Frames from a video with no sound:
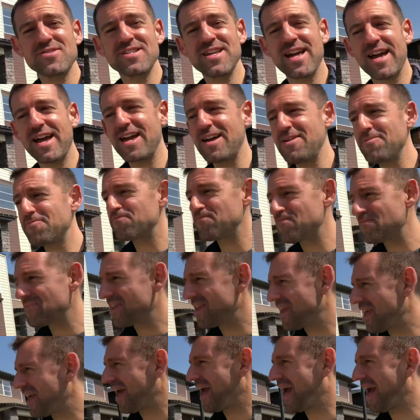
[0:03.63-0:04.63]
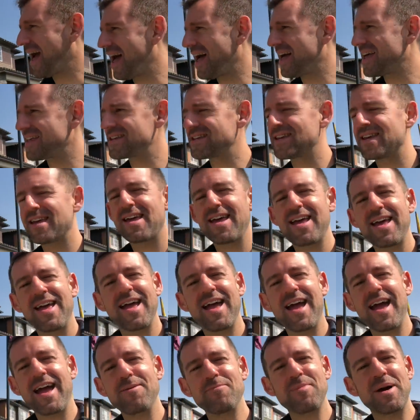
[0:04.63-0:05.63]
day. And
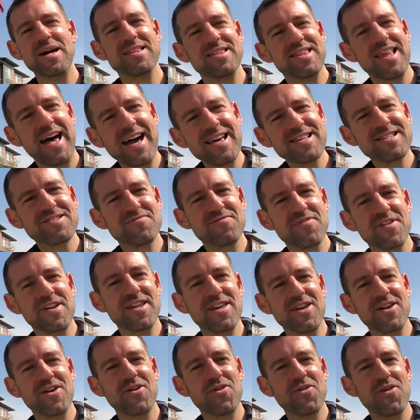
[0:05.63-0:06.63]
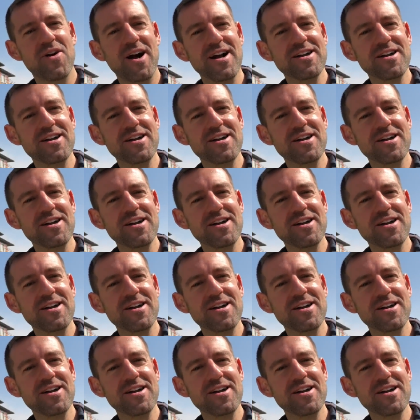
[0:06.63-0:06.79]
in my last video,